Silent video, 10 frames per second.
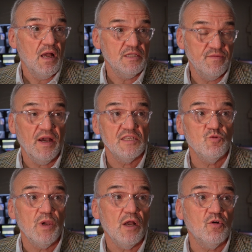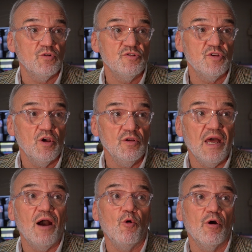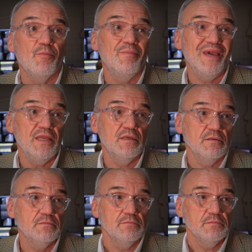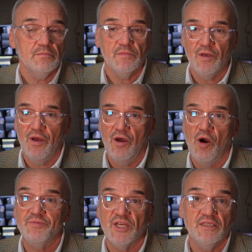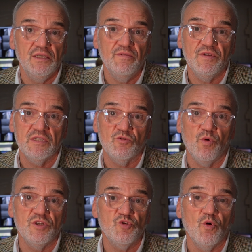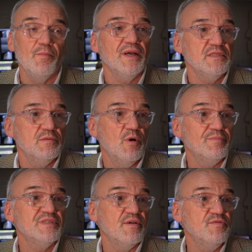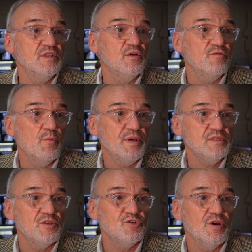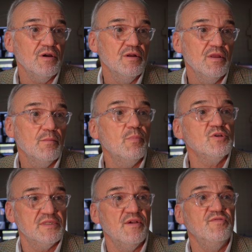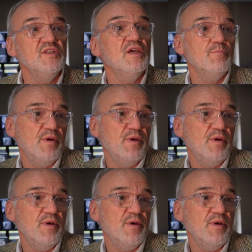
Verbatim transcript: As far as we are concerned, our main uh, objective is to ensure maximum safety of the passenger, both safety and